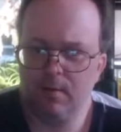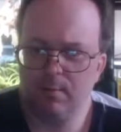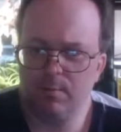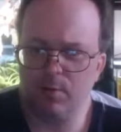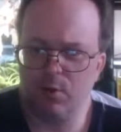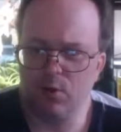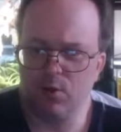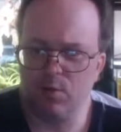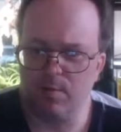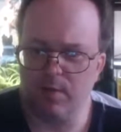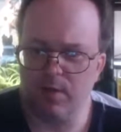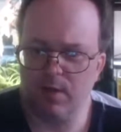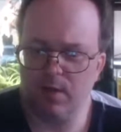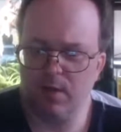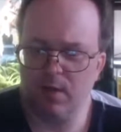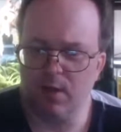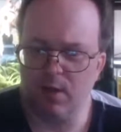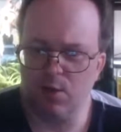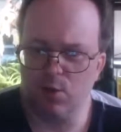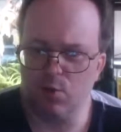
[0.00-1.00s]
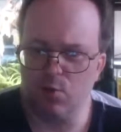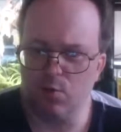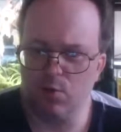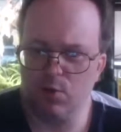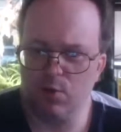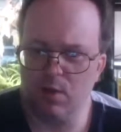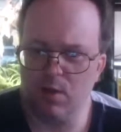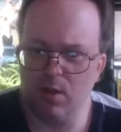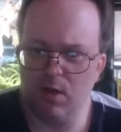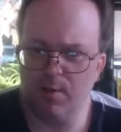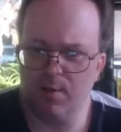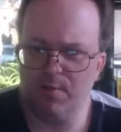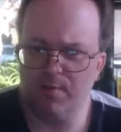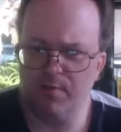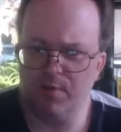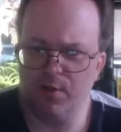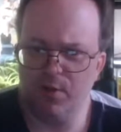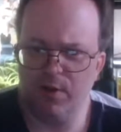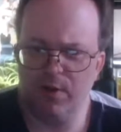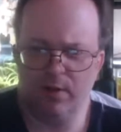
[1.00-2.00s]
Possibly the occasional slightly
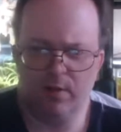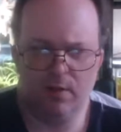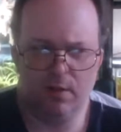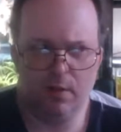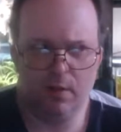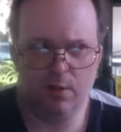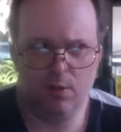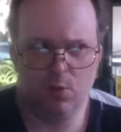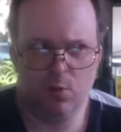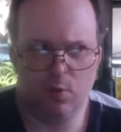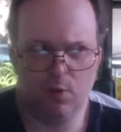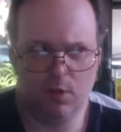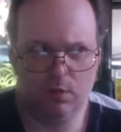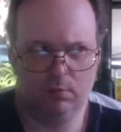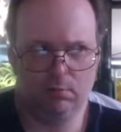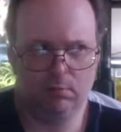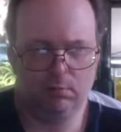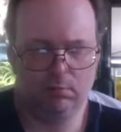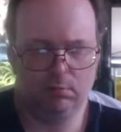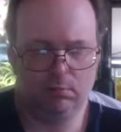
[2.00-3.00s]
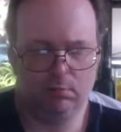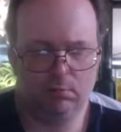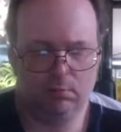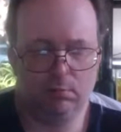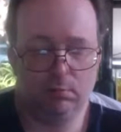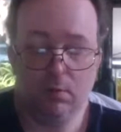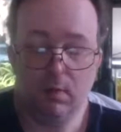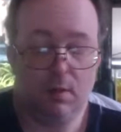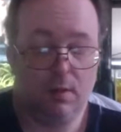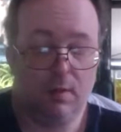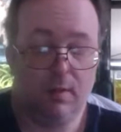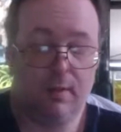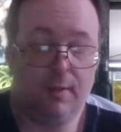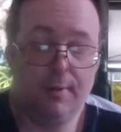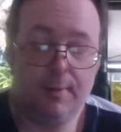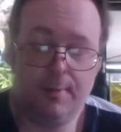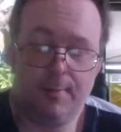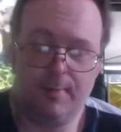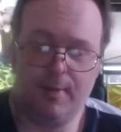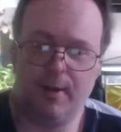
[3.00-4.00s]
perverted thing as well.
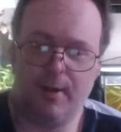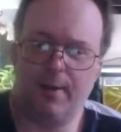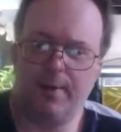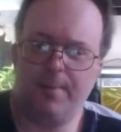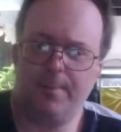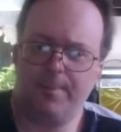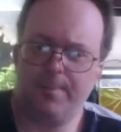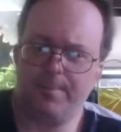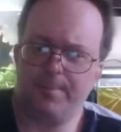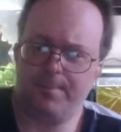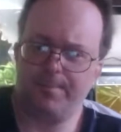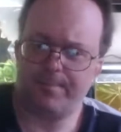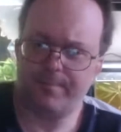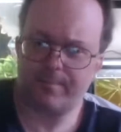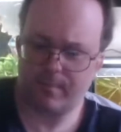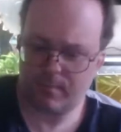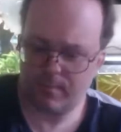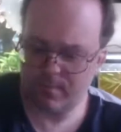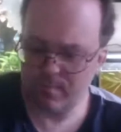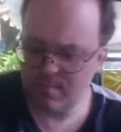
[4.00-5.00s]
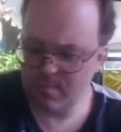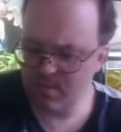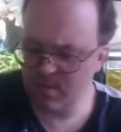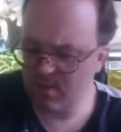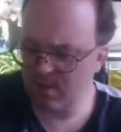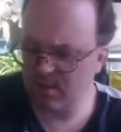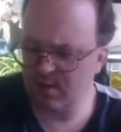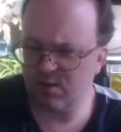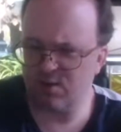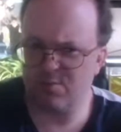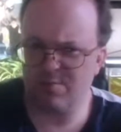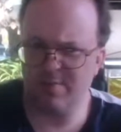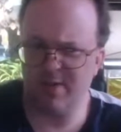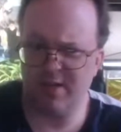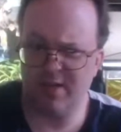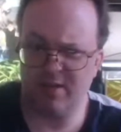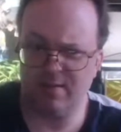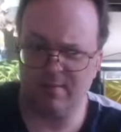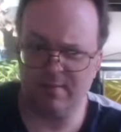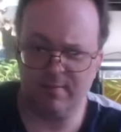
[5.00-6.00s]
But hey, it's
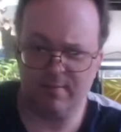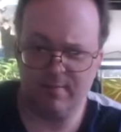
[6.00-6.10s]
me.